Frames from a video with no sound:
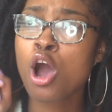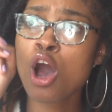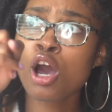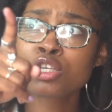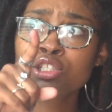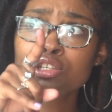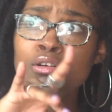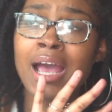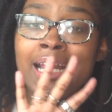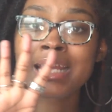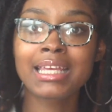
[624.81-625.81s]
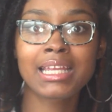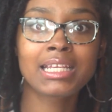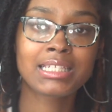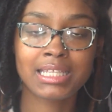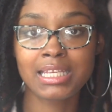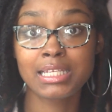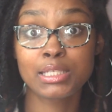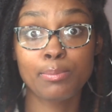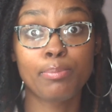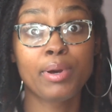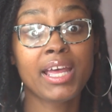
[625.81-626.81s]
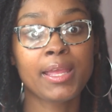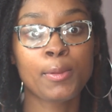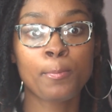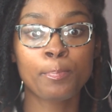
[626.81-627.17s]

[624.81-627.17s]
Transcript: Also, I didn't get into this, but